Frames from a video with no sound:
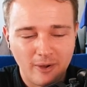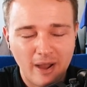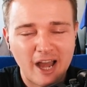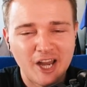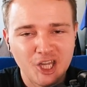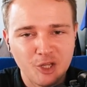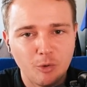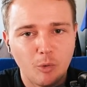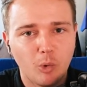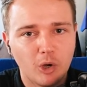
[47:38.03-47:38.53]
and
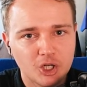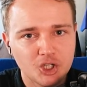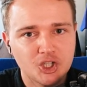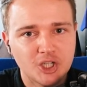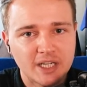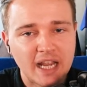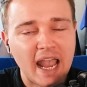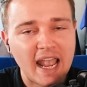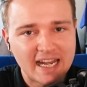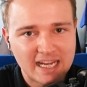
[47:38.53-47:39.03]
you were
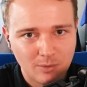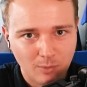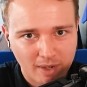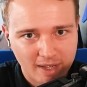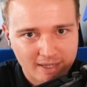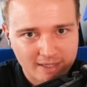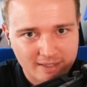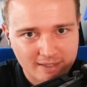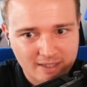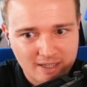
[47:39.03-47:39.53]
watching
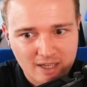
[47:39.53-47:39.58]
anyway.